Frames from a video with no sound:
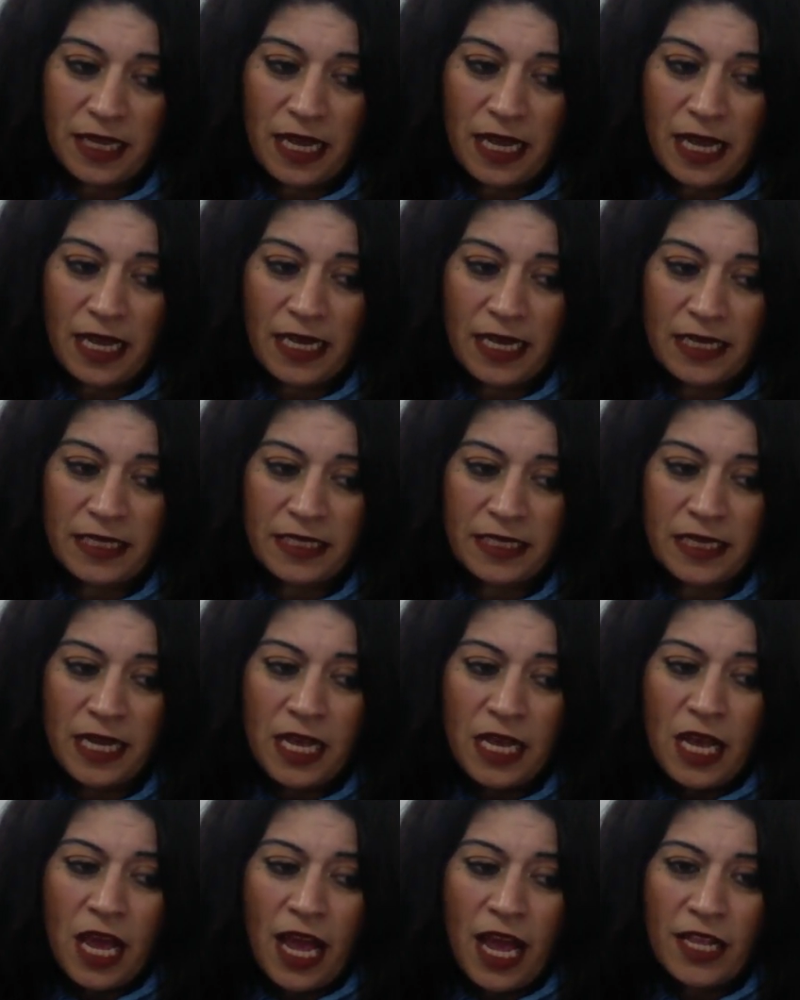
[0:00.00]
And
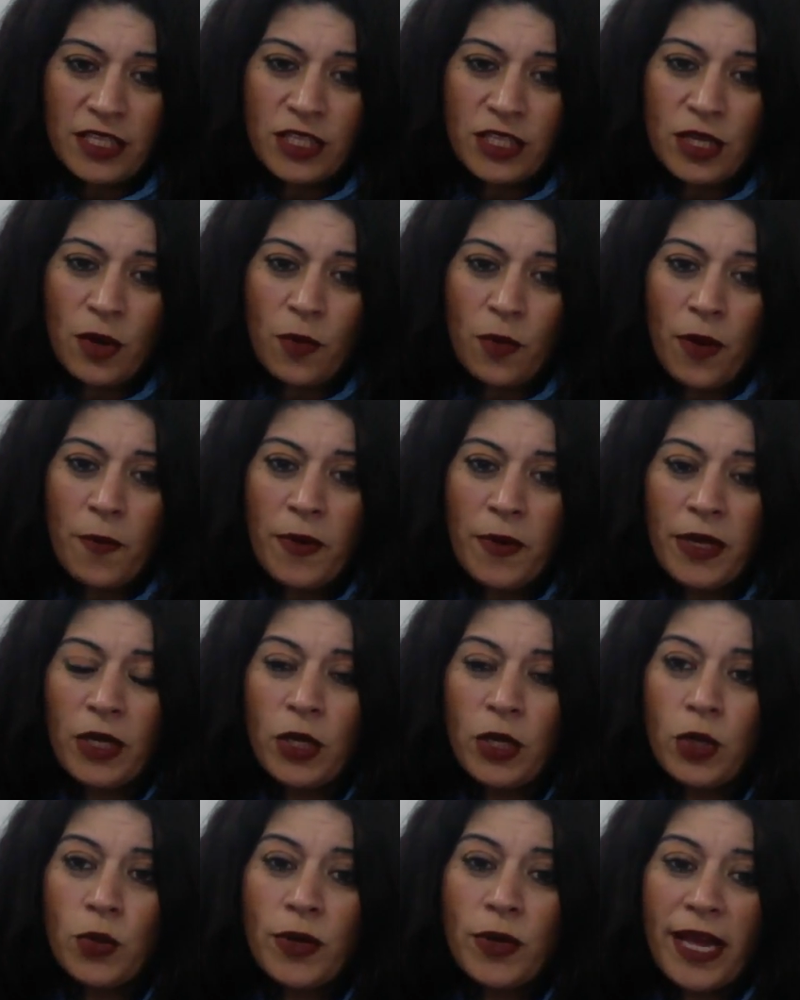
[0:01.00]
so when we
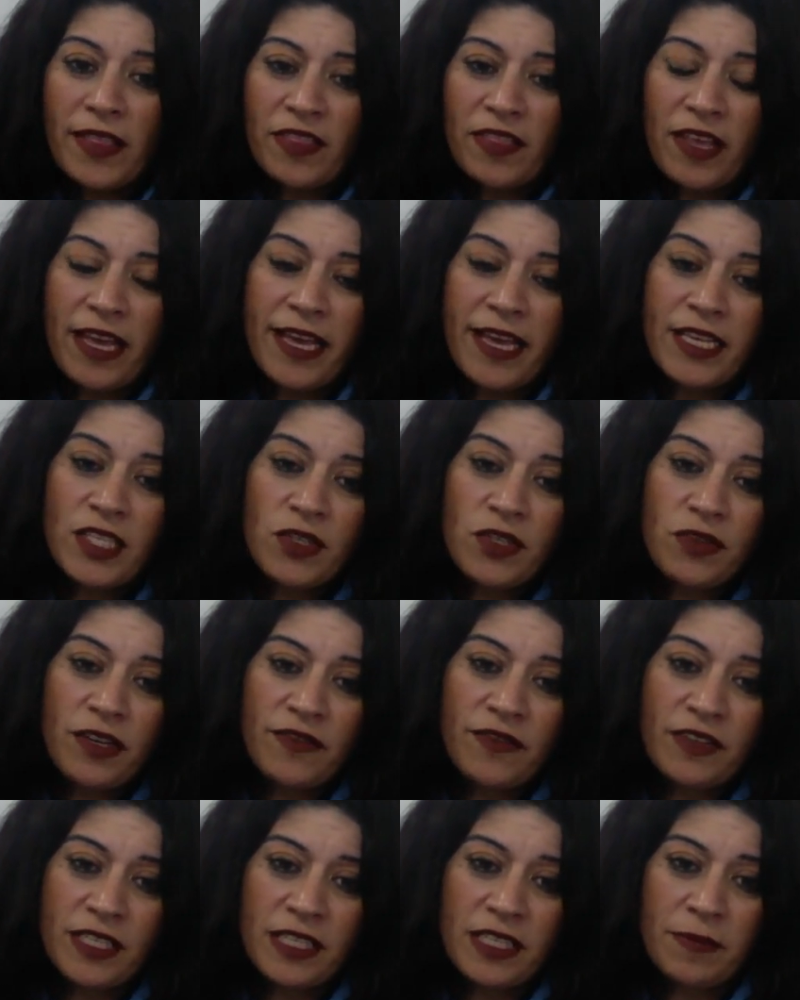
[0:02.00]
look at the history of
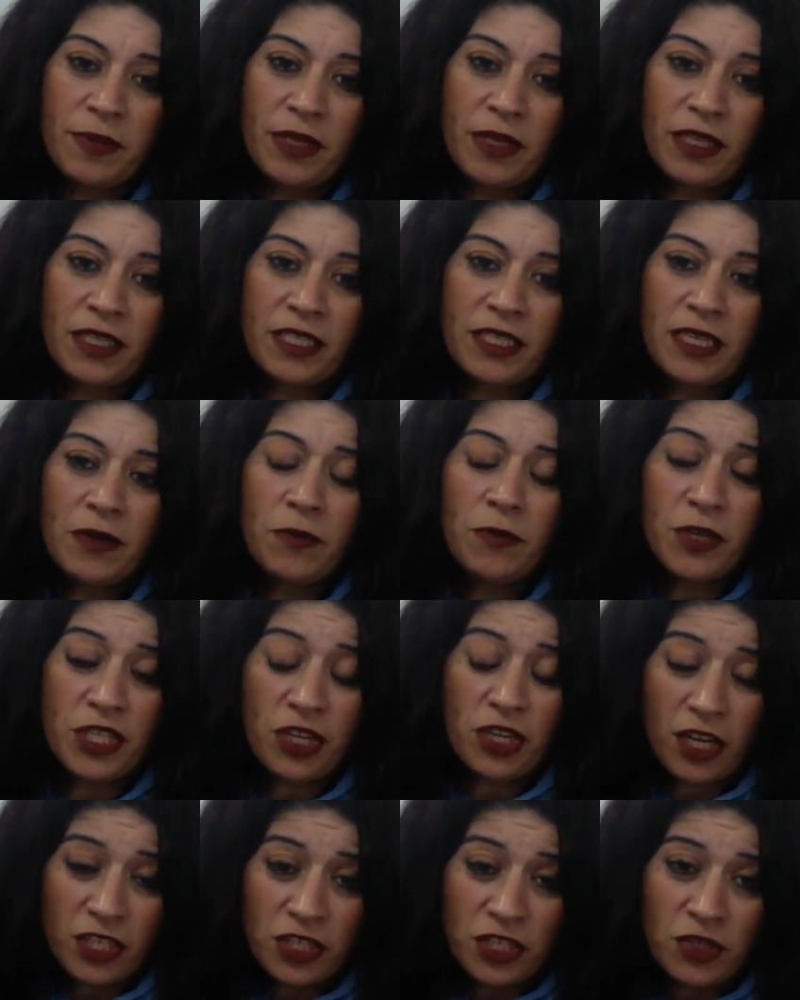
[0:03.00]
disability, which
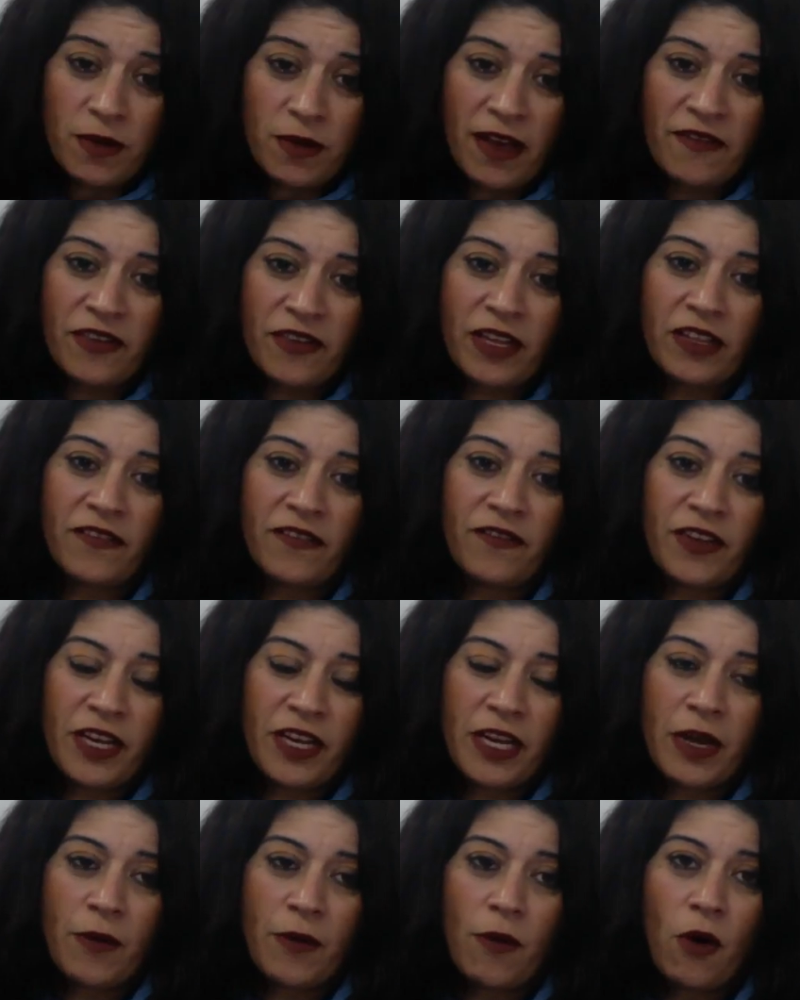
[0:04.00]
I do have another
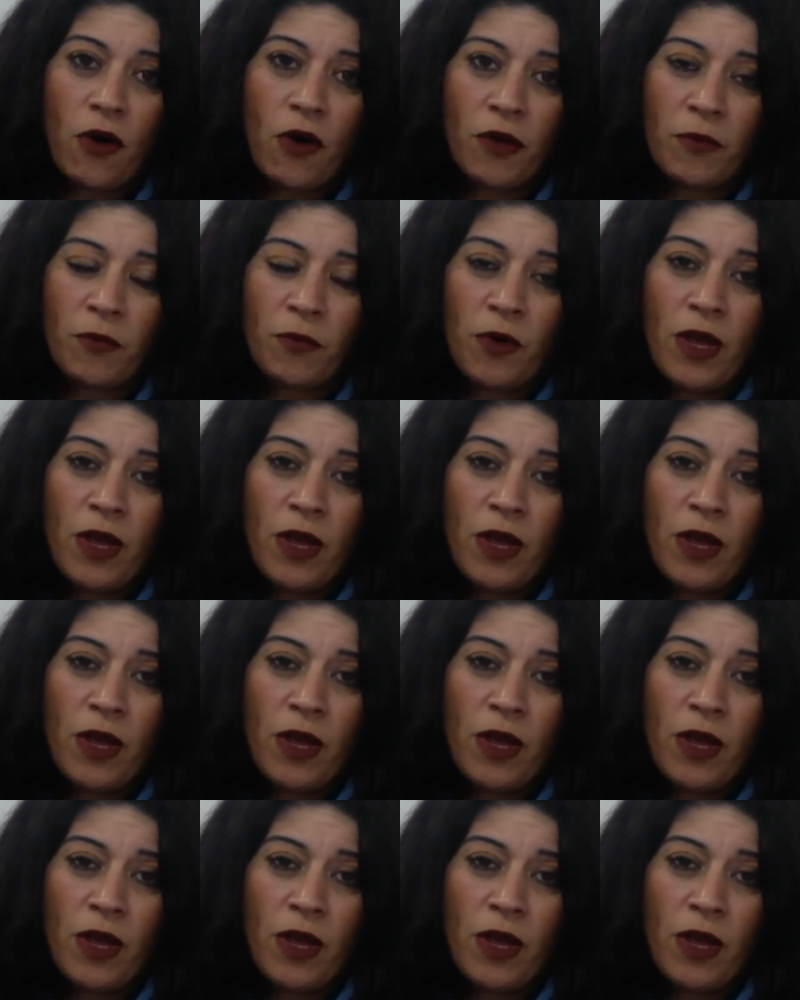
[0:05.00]
video on,